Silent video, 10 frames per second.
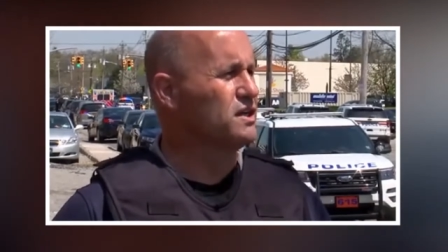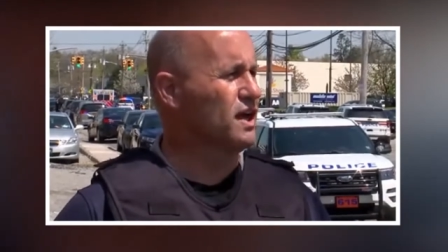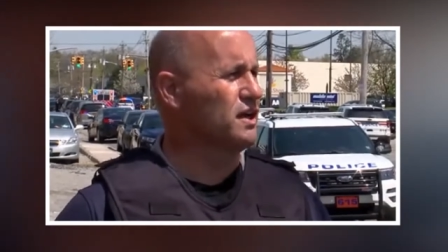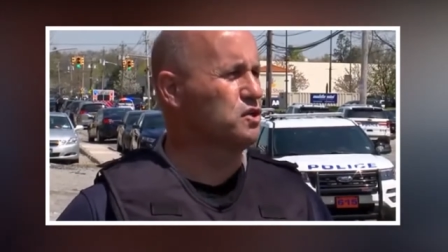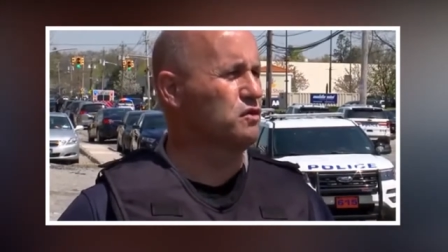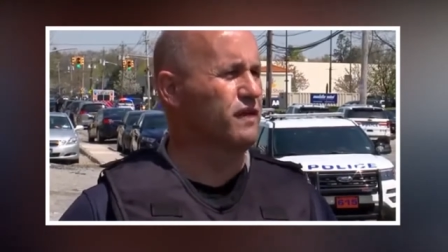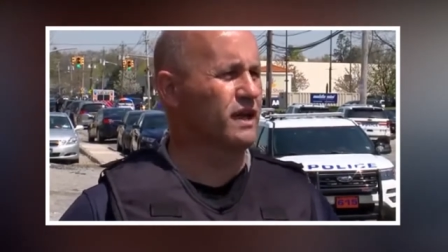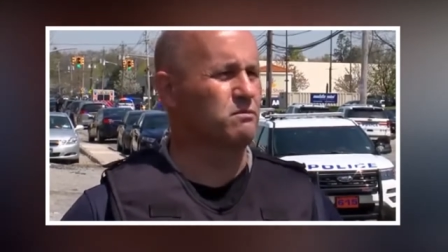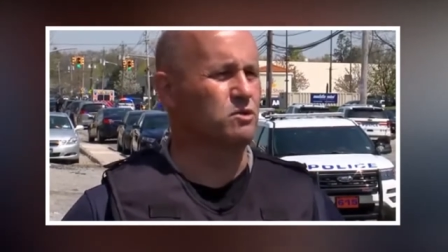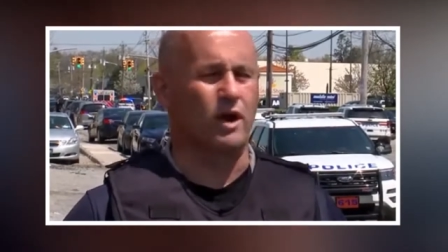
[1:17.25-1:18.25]
The other two
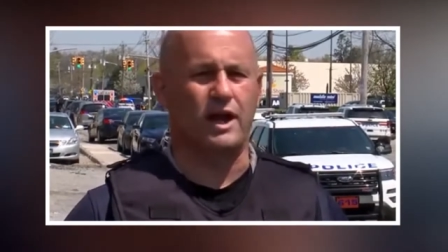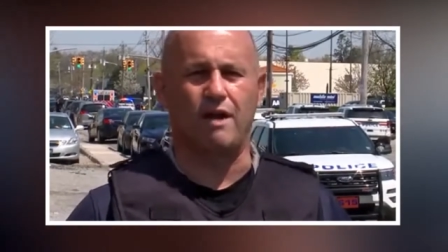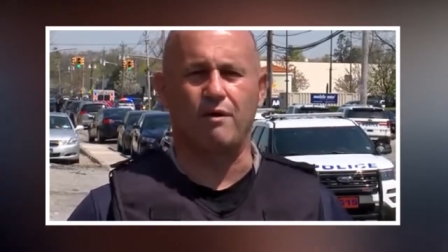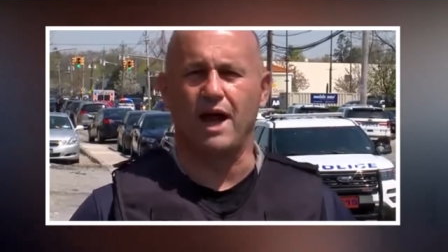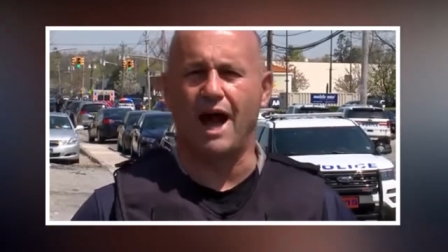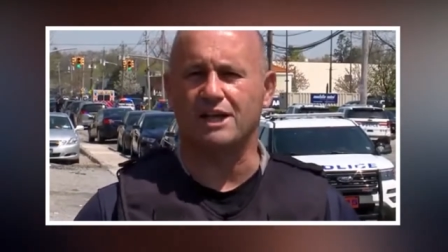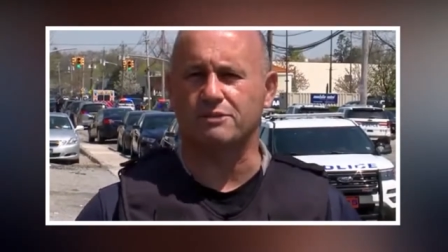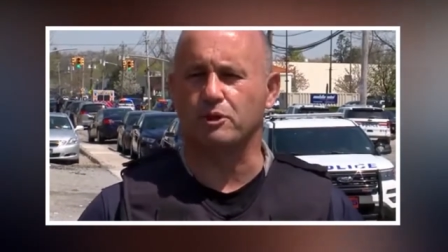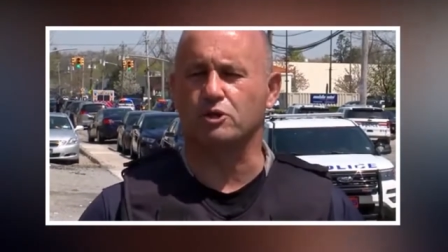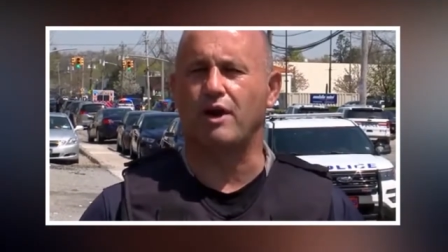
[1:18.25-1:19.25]
victims are at area
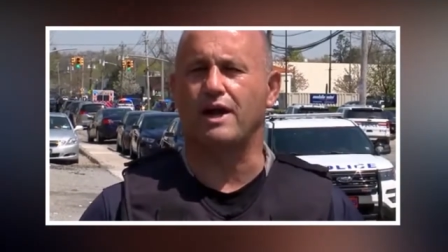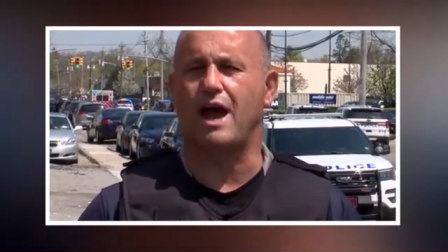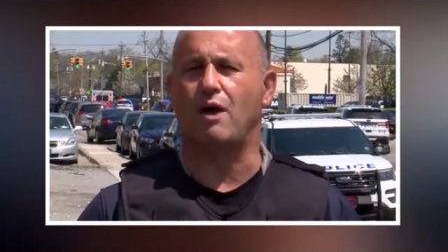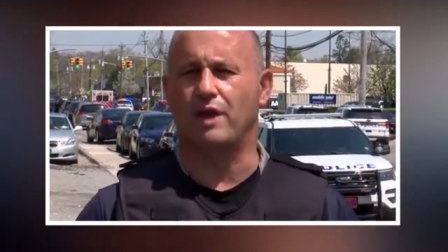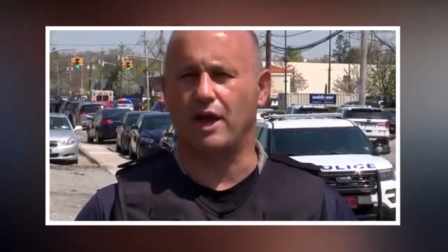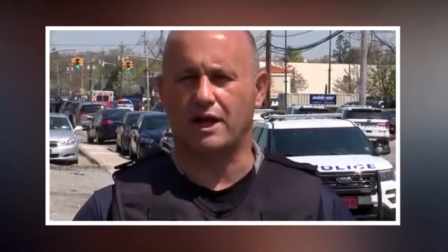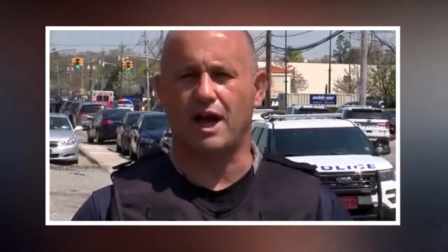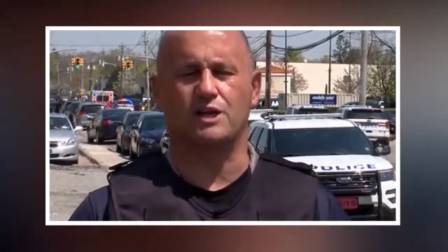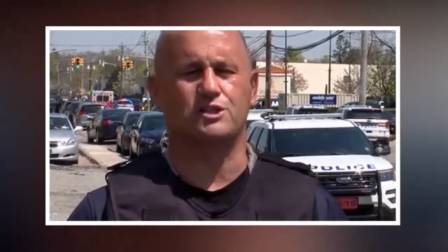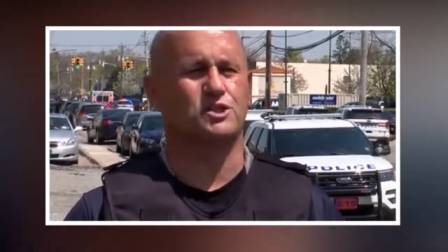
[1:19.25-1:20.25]
hospitals right now. They are
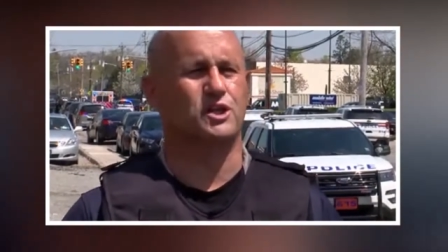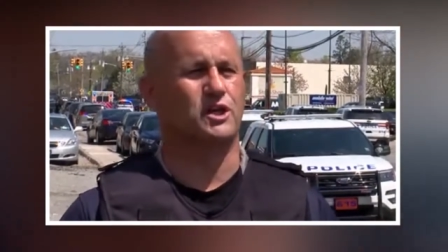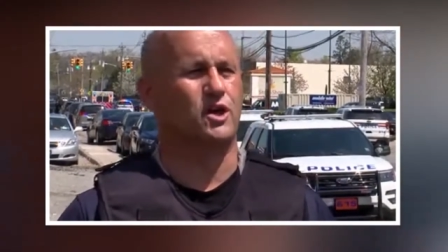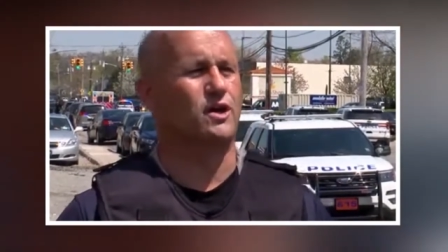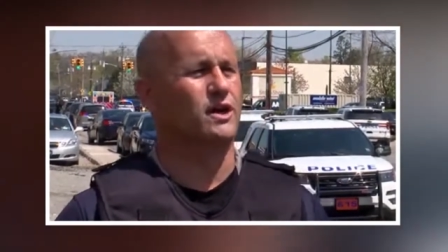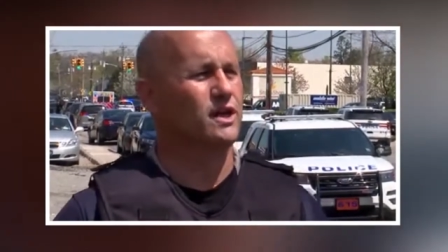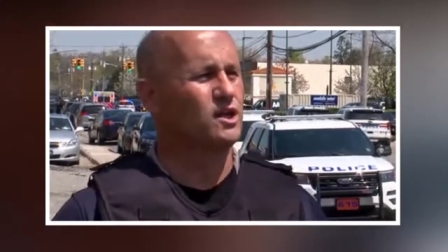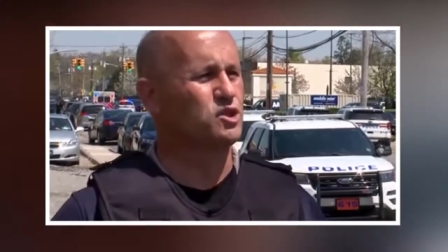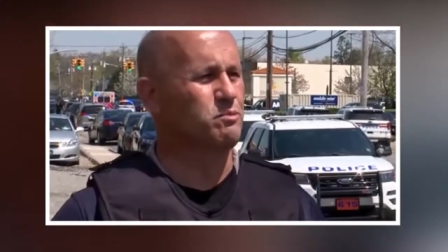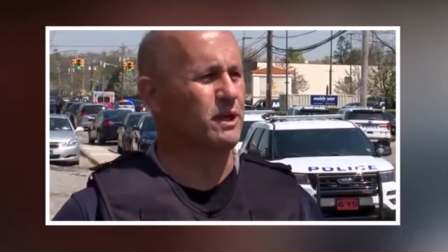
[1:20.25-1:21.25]
conscious and alert,
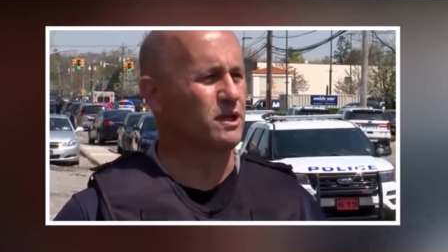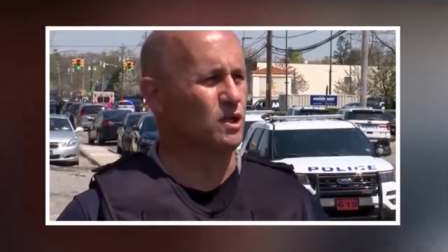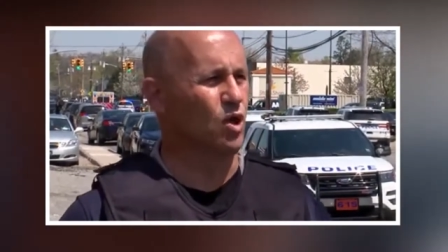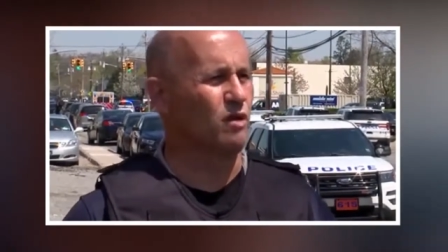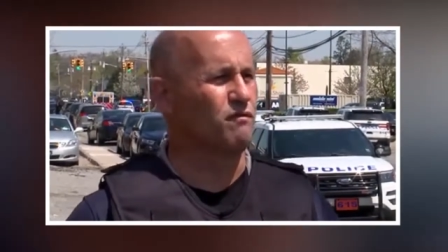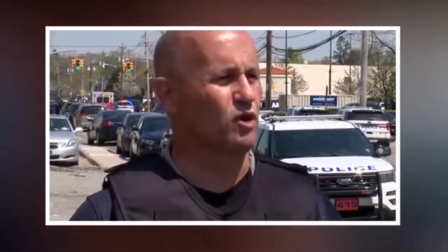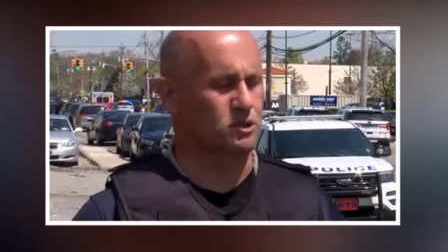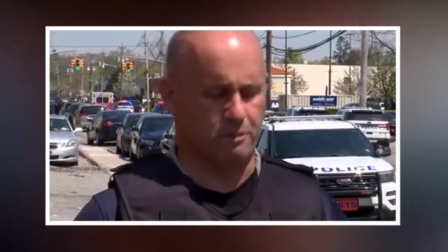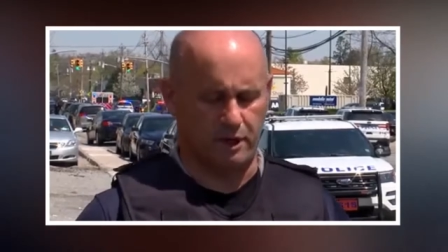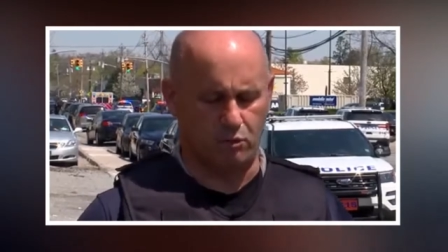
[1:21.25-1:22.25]
speaking to law
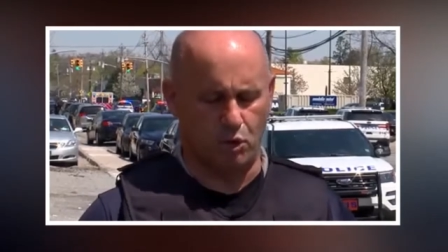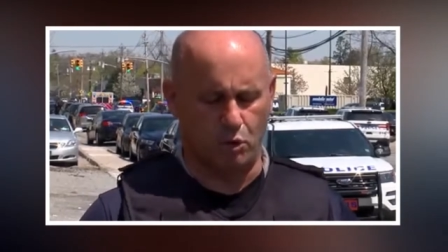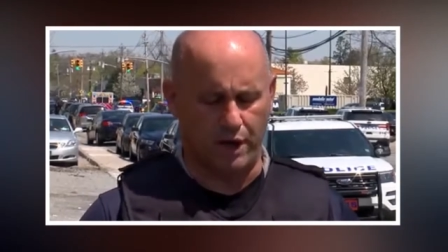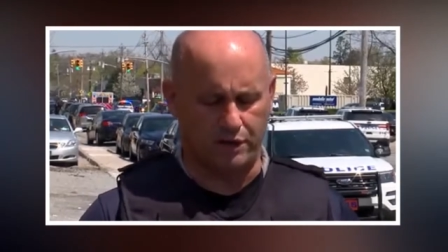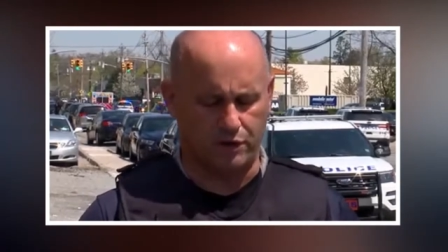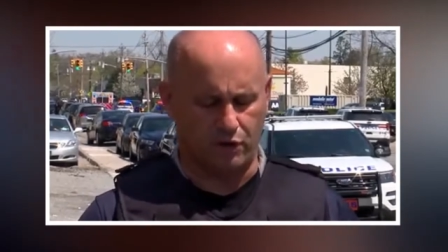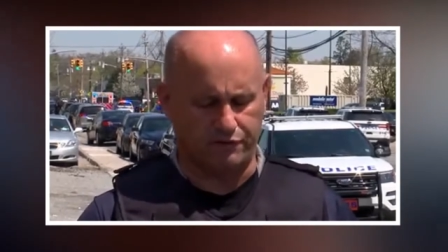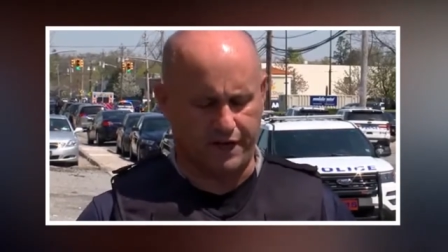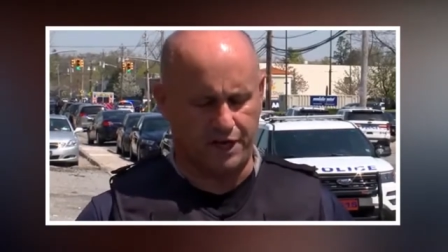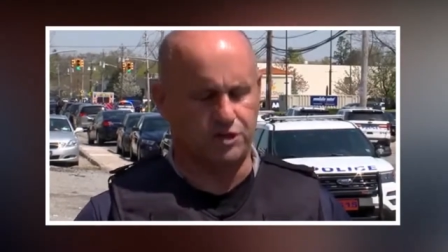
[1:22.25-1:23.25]
enforcement, and will wait to
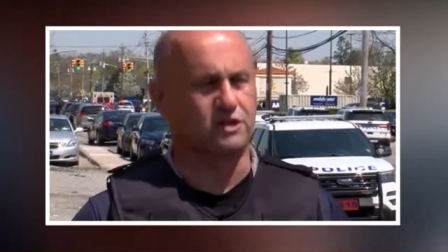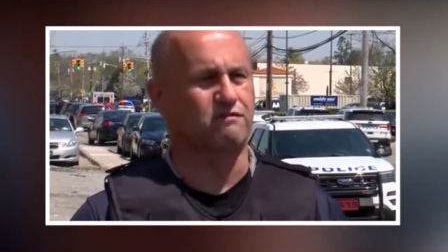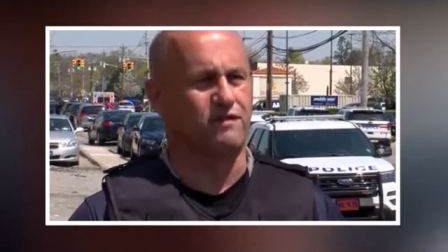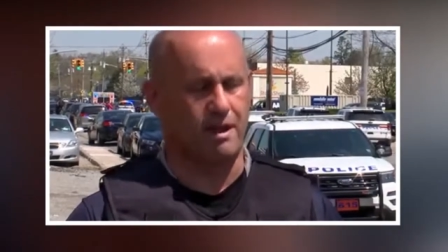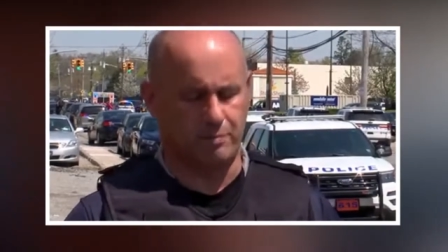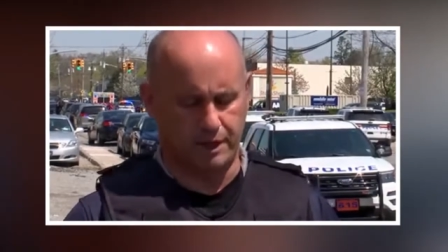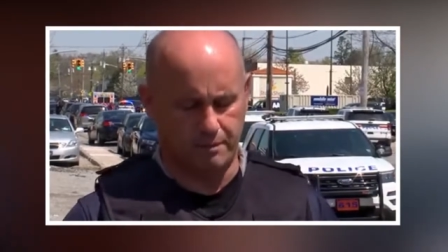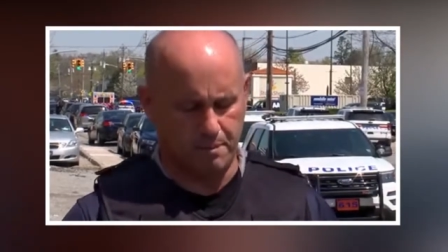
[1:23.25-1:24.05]
notification to family.